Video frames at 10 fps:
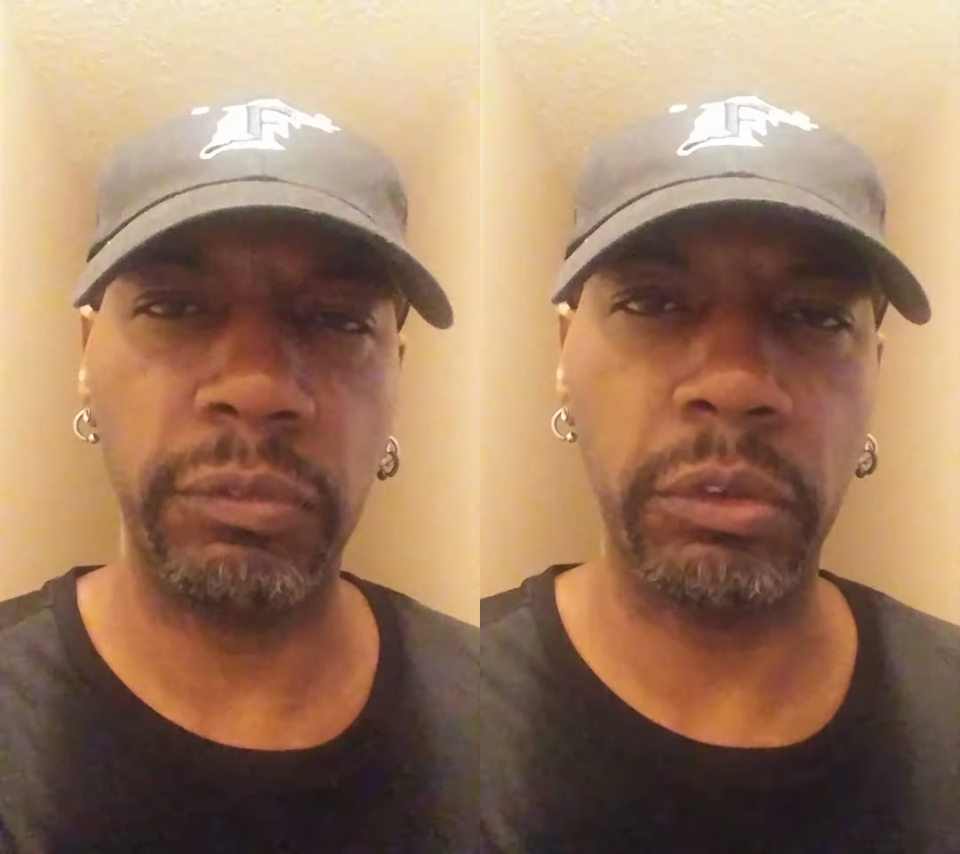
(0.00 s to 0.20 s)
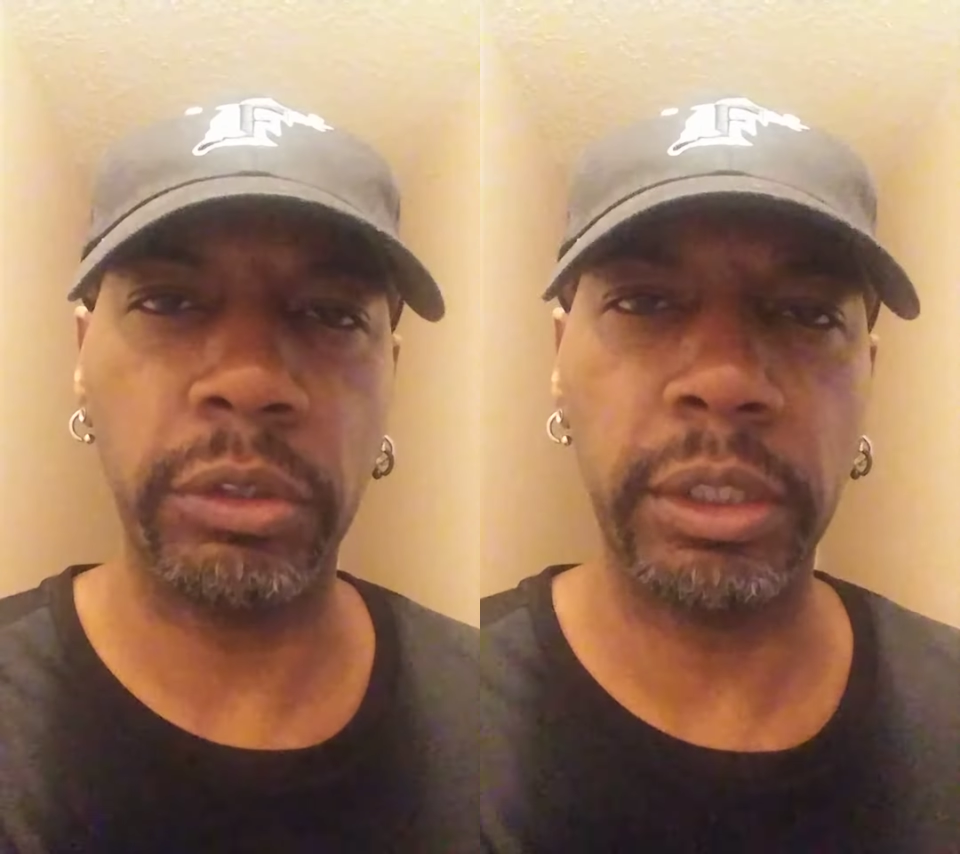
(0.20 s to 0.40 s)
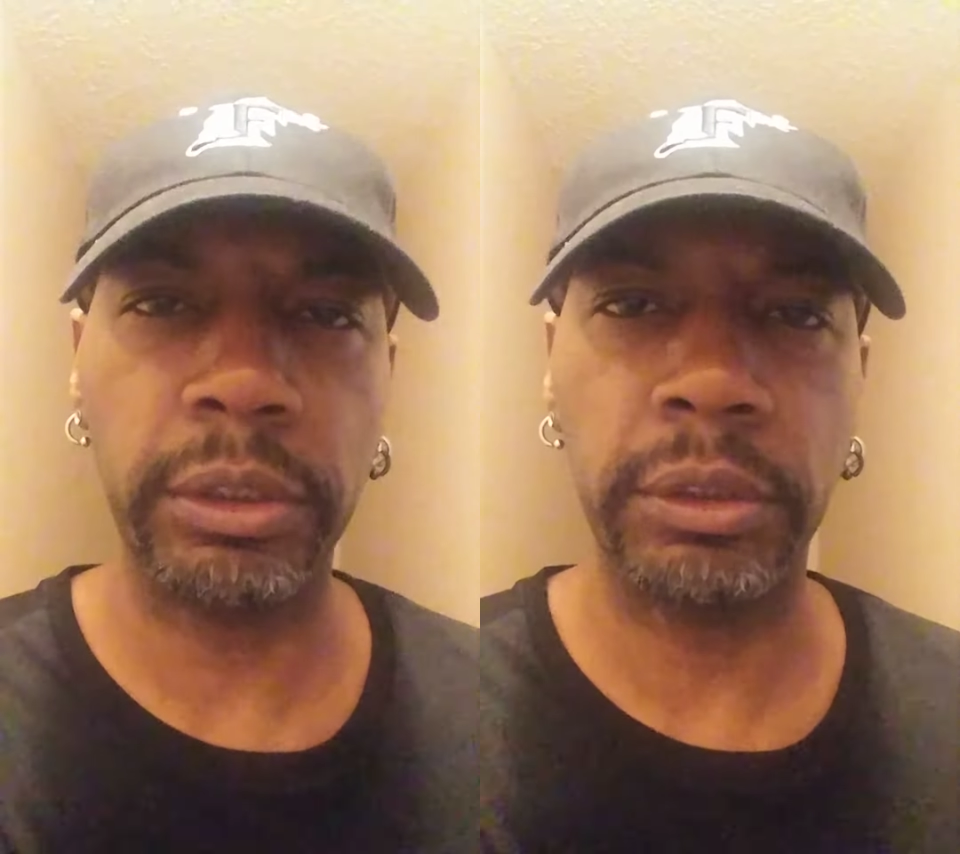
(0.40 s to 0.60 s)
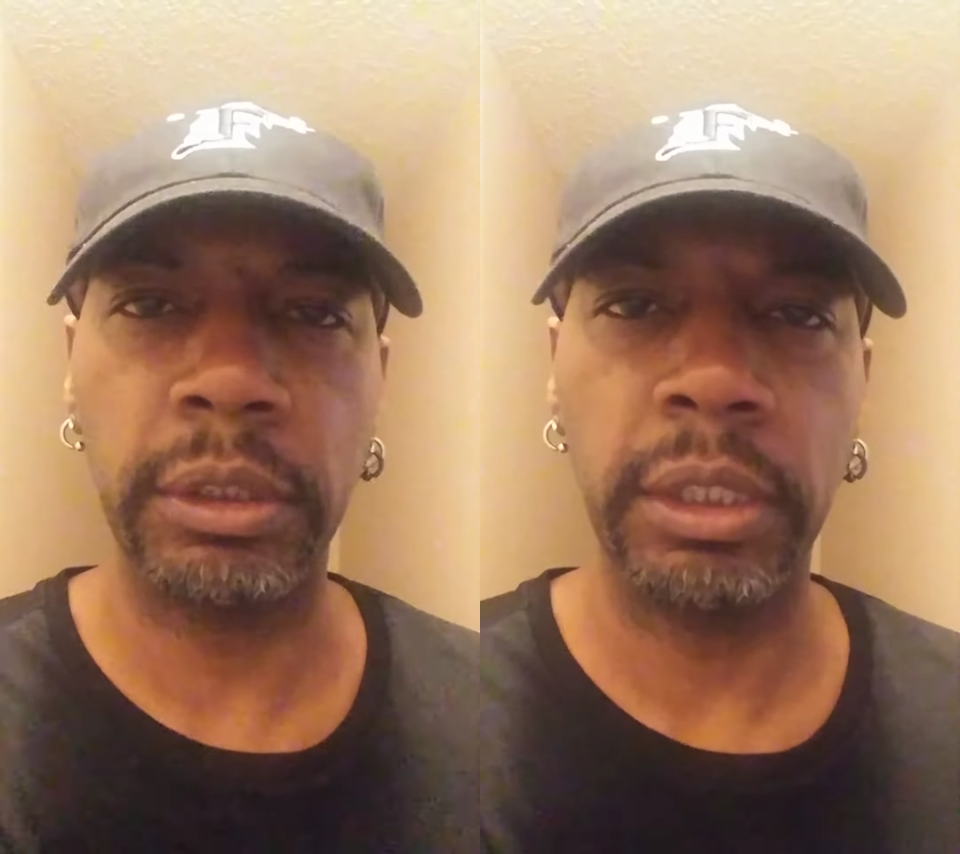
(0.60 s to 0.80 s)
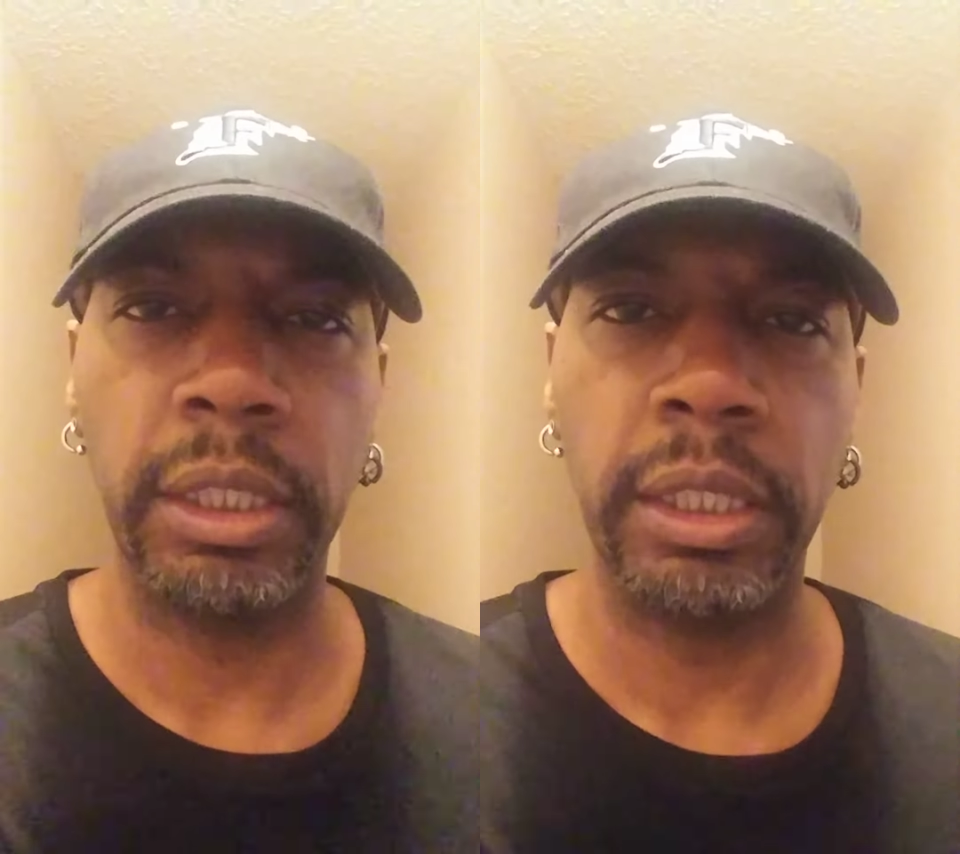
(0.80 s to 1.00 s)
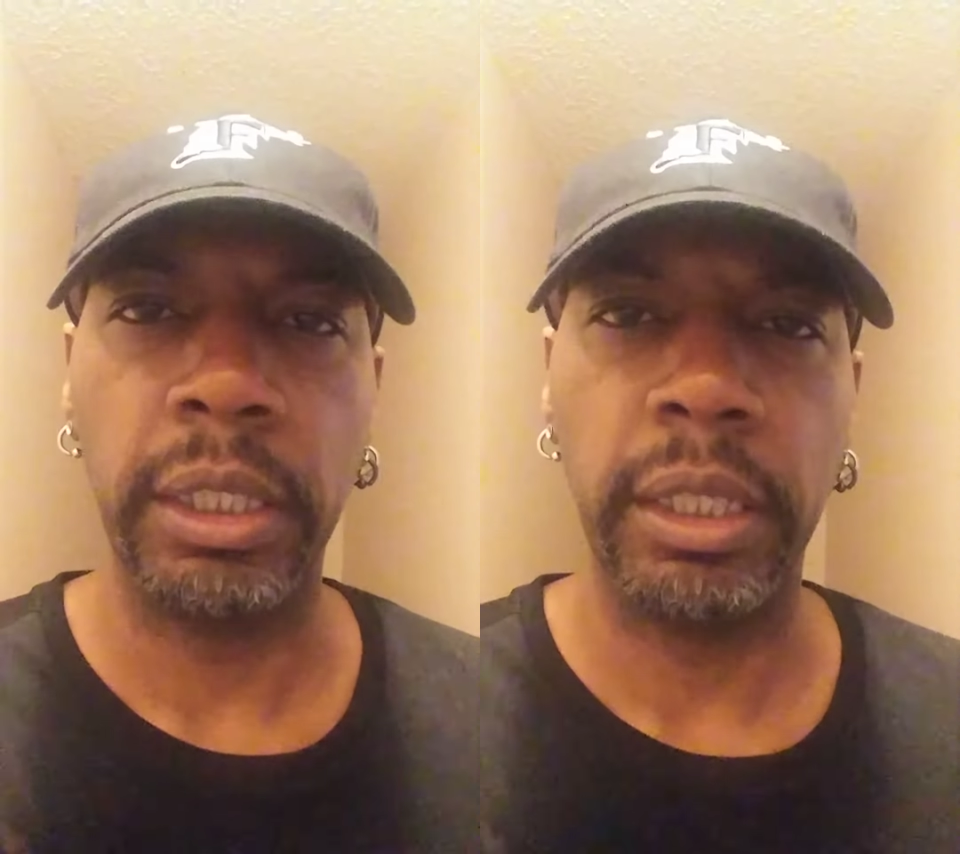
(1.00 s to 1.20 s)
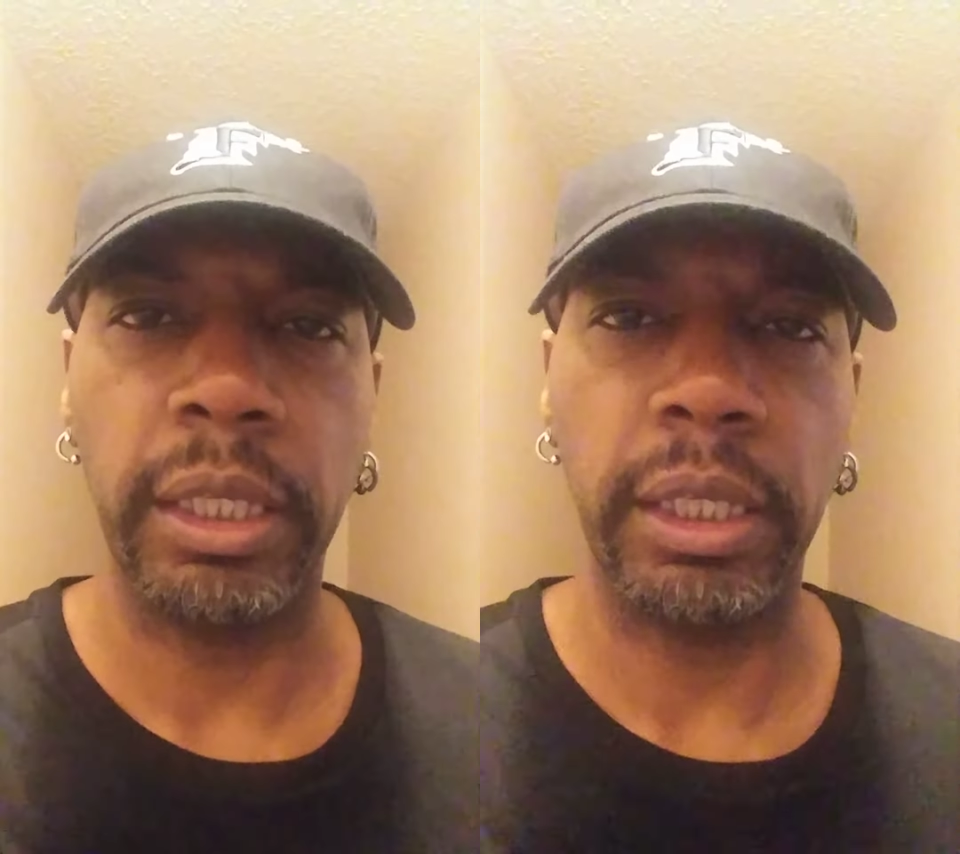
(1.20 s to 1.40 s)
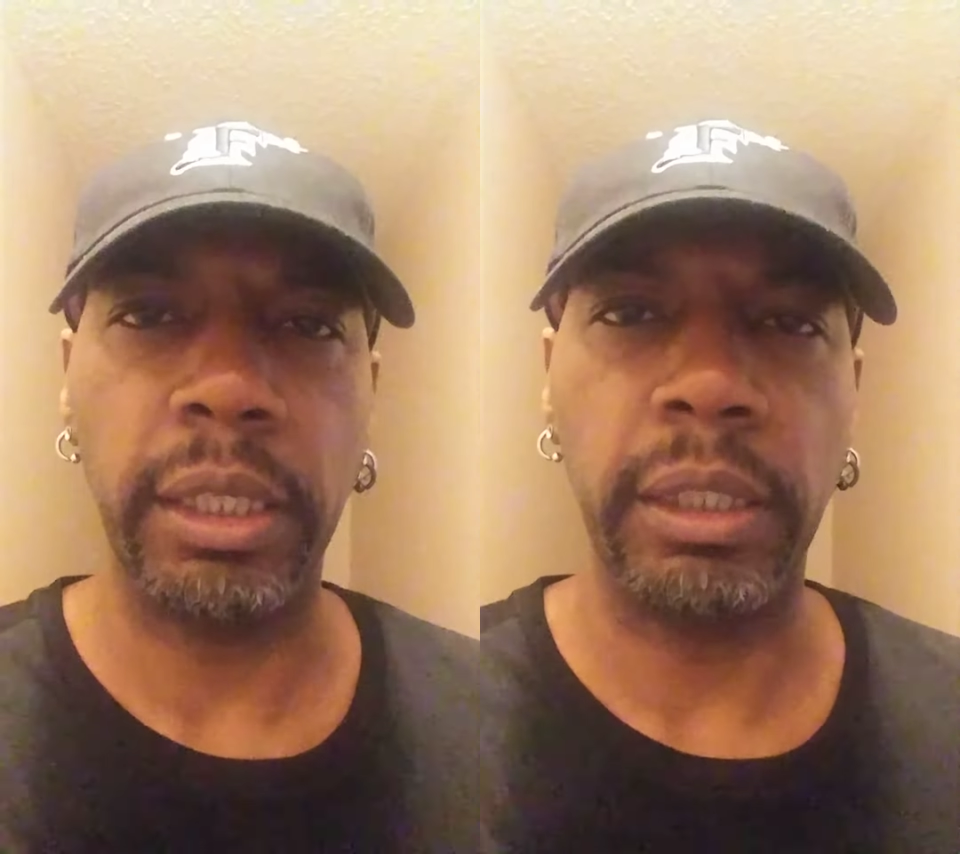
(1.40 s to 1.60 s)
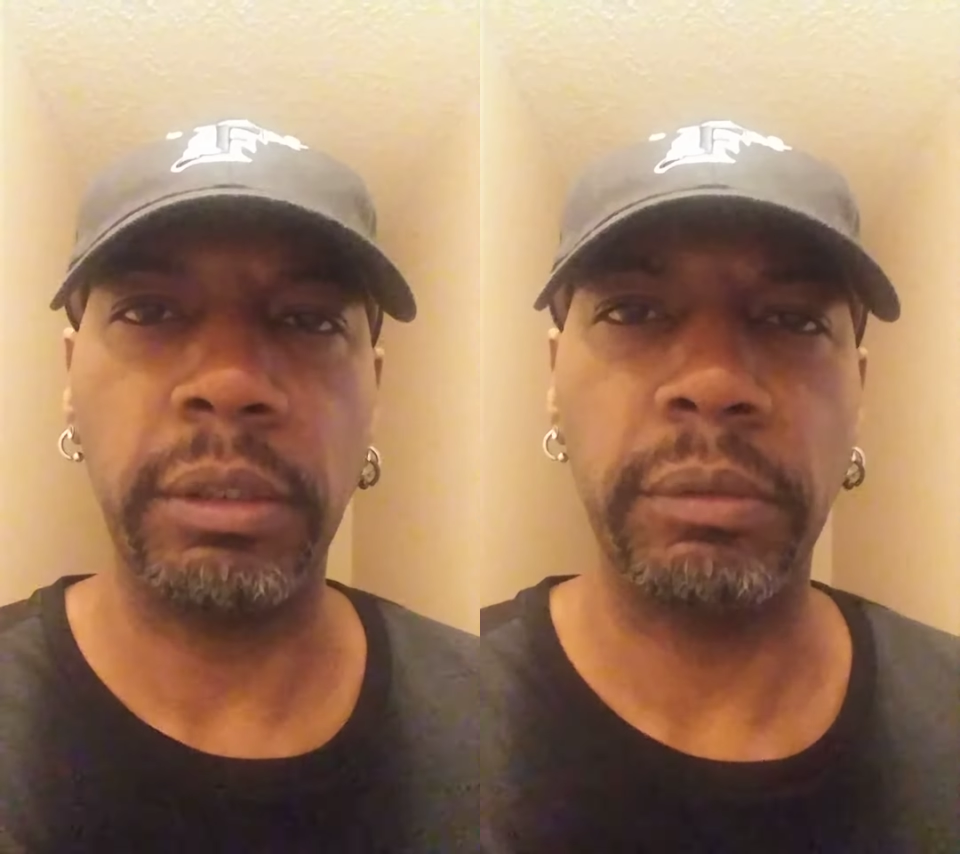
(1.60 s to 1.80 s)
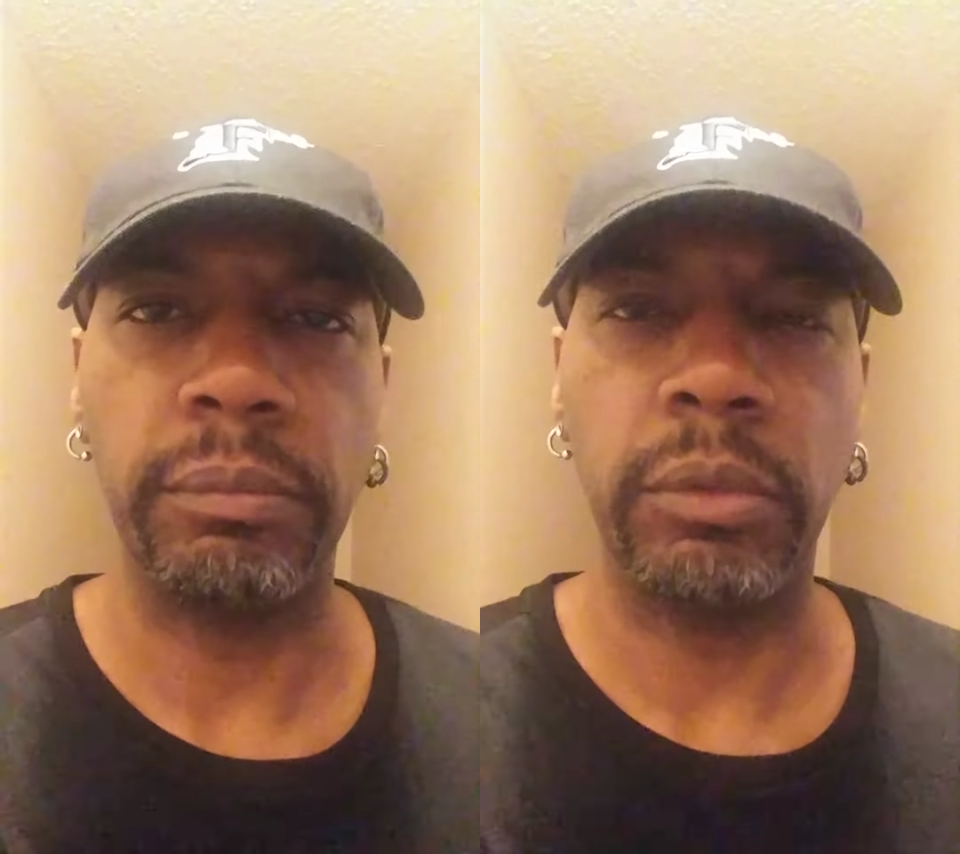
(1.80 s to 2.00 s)
Forex,
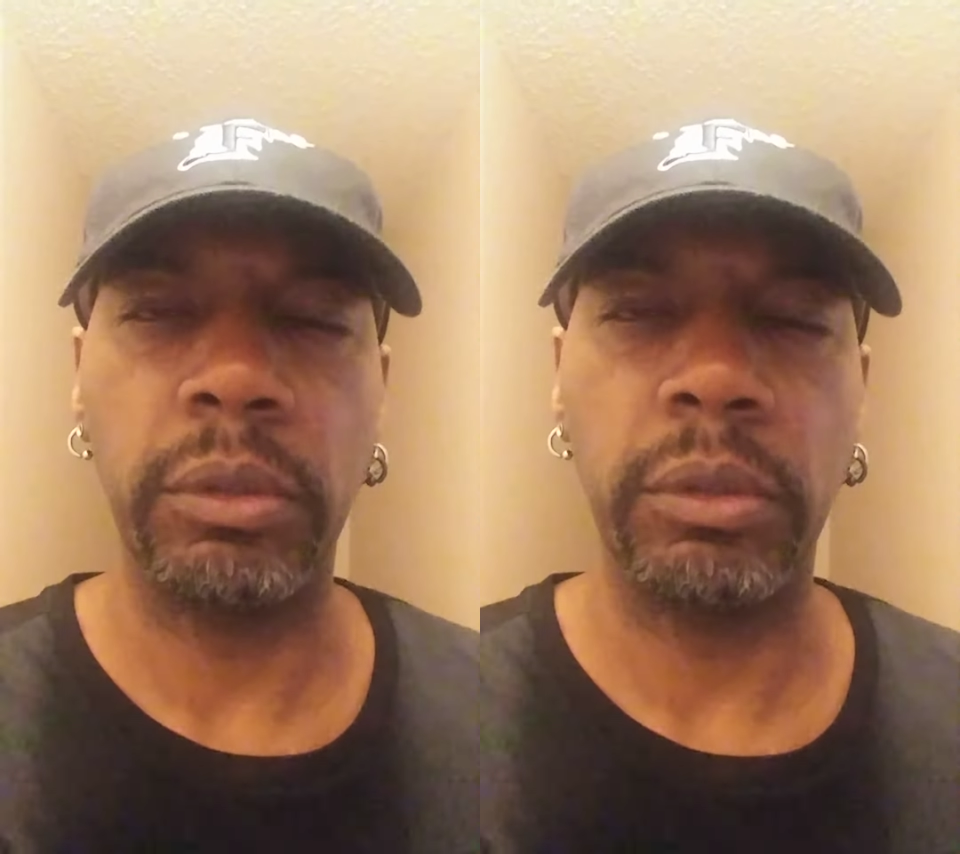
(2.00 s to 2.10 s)
and